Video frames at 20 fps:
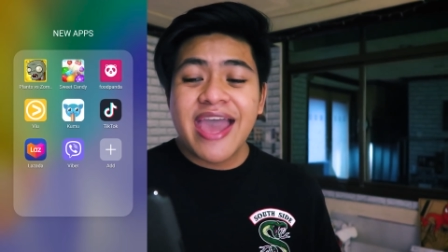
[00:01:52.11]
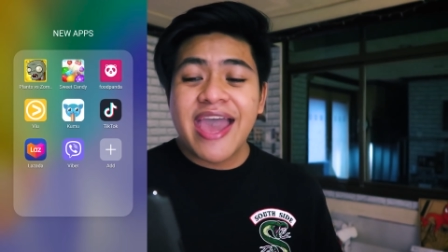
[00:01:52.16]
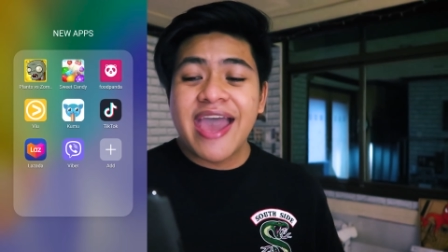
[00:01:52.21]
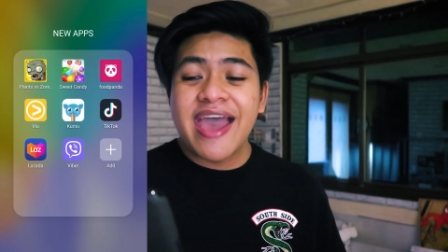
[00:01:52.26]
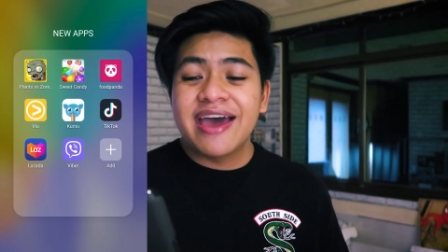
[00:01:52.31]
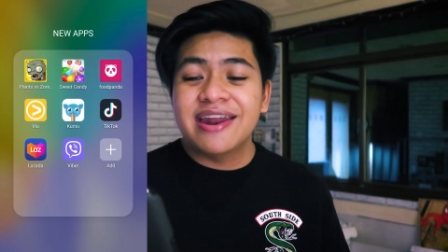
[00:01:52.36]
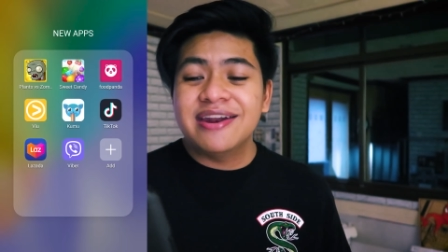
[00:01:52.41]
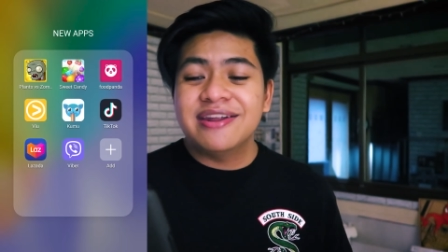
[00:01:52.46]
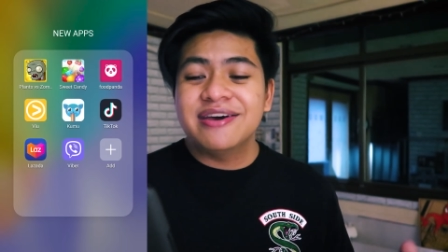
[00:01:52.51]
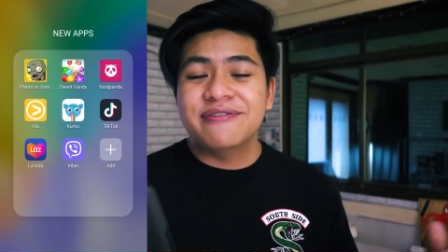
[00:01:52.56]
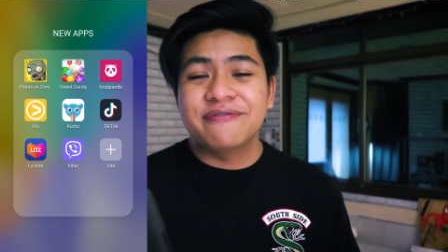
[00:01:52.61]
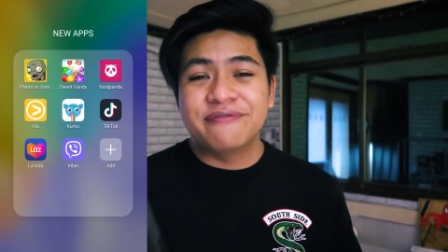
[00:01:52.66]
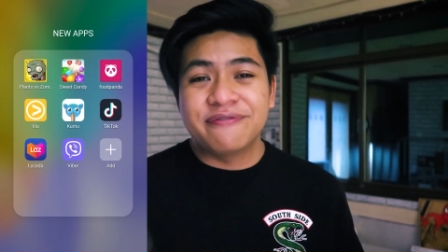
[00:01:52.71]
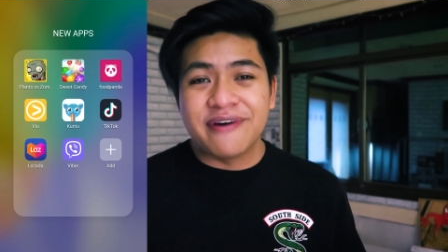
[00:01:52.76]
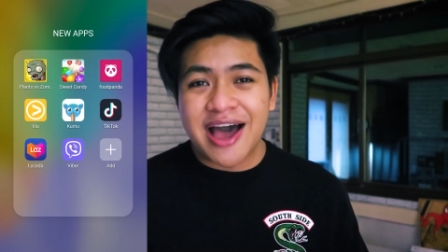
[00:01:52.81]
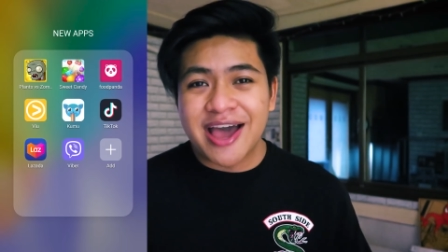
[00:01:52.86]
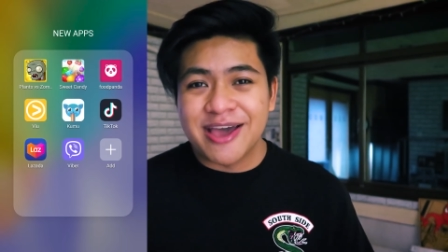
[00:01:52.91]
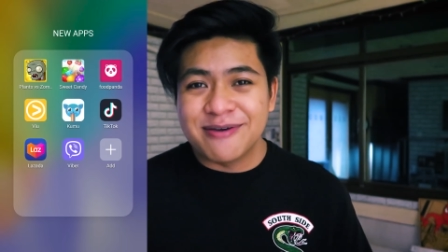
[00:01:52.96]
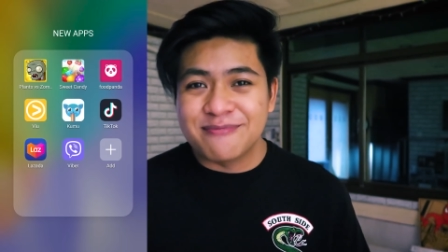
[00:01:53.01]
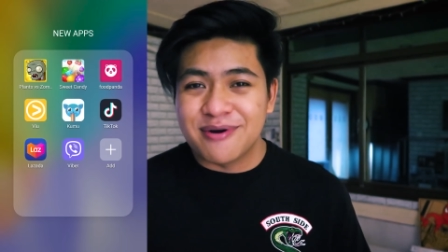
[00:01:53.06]
and
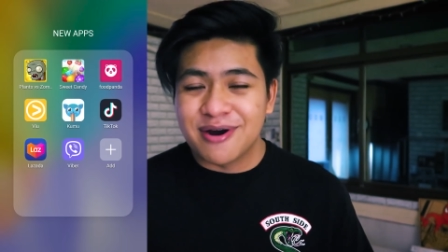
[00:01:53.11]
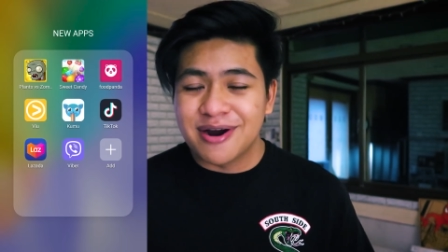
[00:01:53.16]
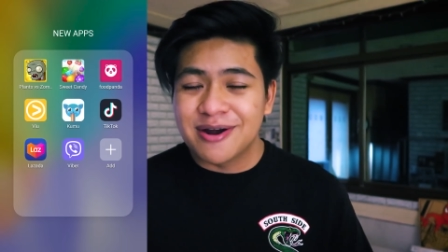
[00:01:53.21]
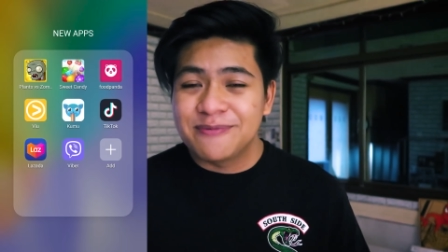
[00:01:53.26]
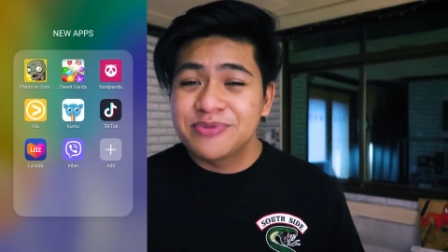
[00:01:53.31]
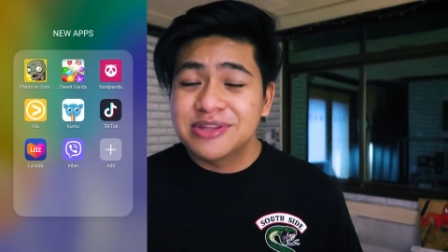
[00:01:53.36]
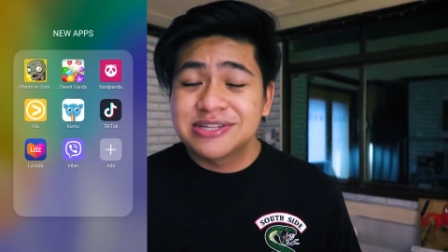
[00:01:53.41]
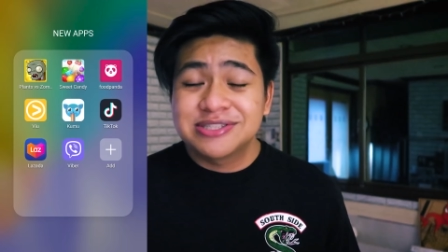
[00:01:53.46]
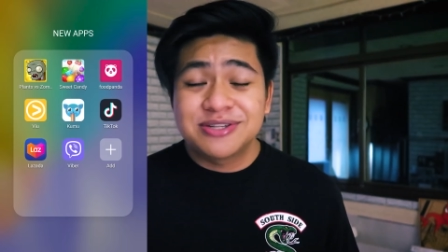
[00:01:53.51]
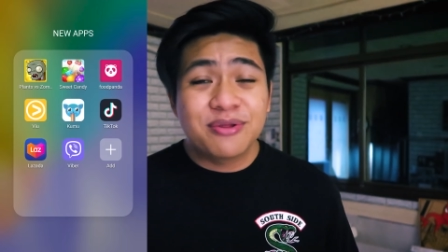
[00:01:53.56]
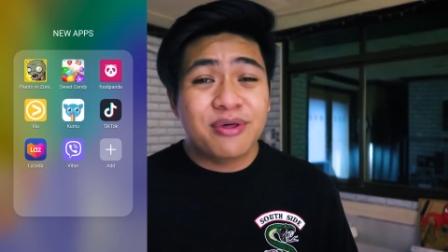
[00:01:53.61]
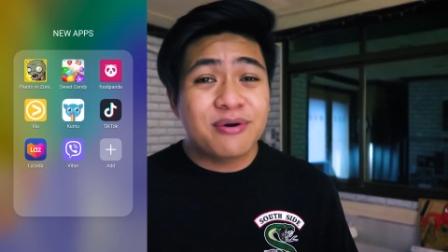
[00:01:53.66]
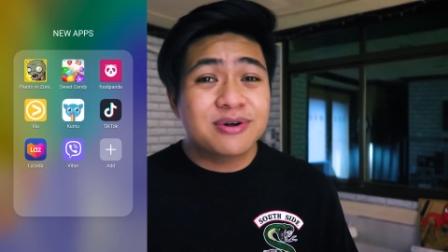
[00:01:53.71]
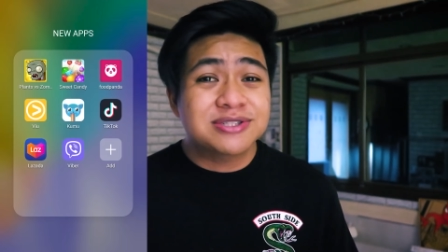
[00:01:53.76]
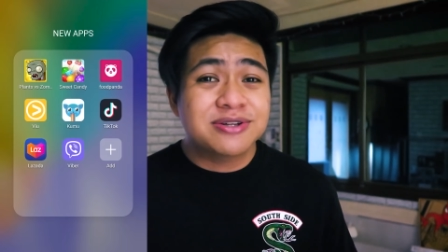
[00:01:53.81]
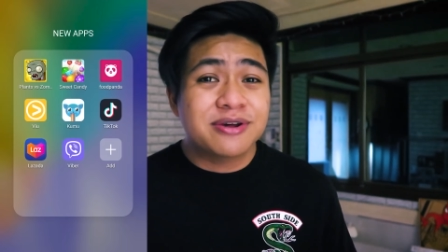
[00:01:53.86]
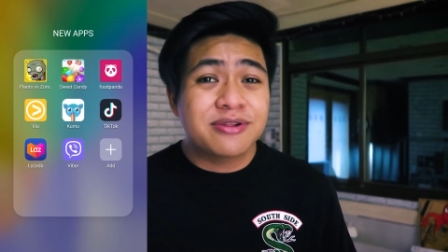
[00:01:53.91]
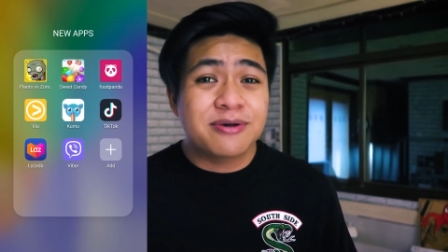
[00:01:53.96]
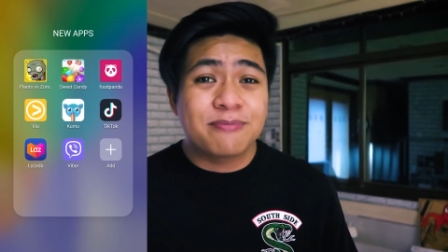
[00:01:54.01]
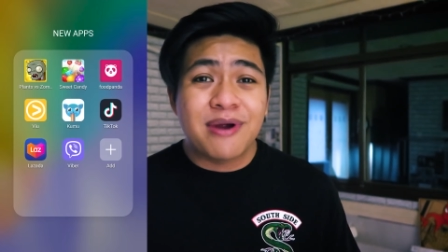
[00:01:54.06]
Viber. So
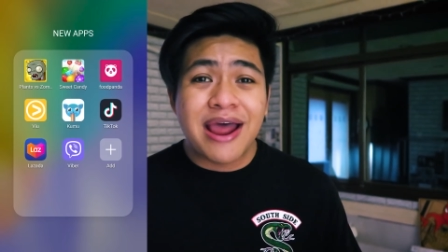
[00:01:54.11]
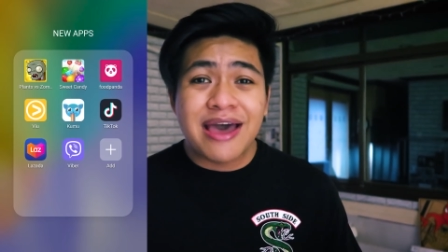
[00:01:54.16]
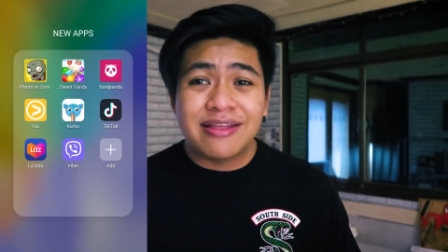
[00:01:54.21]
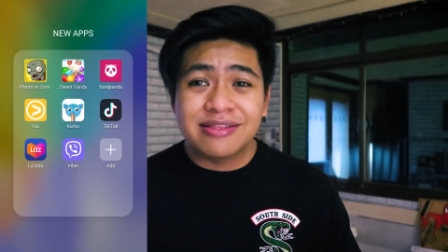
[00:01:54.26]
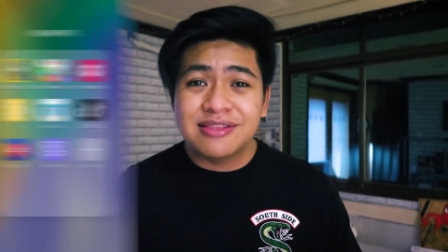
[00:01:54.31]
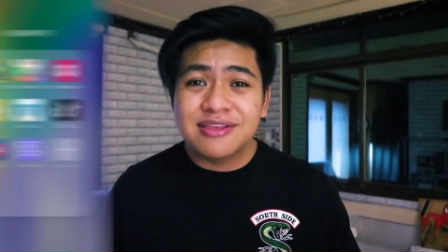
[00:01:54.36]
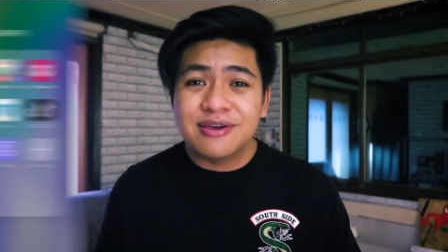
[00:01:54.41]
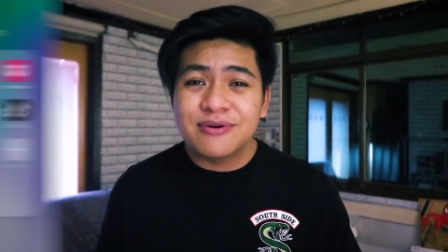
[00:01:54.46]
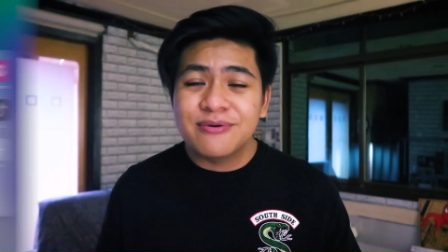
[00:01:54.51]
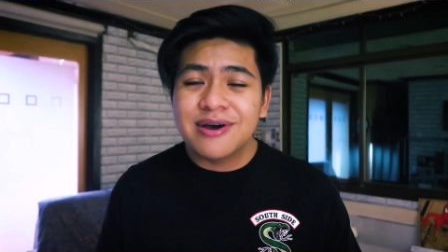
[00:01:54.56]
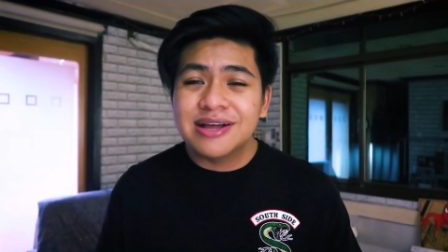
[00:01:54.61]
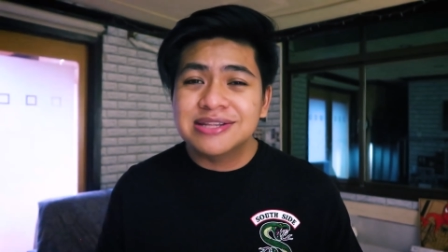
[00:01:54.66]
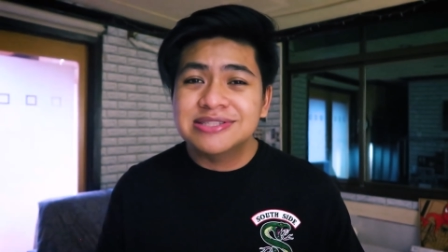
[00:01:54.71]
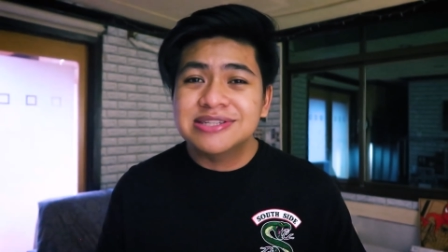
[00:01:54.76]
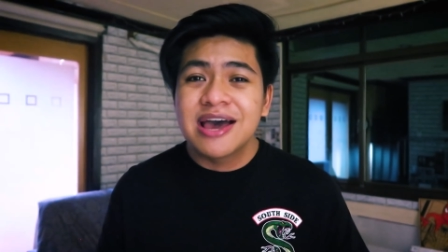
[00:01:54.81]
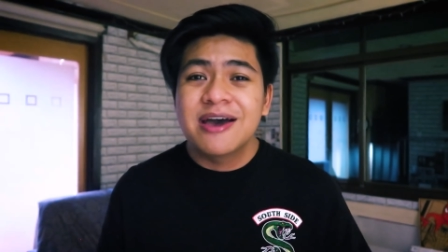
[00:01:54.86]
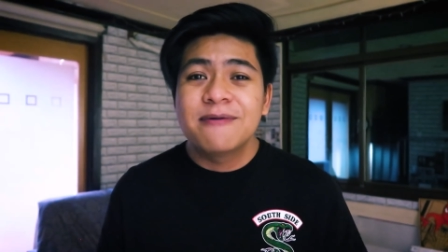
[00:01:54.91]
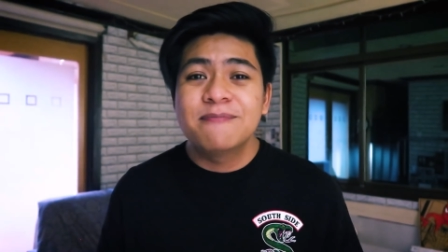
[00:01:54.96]
those are the brand new ones.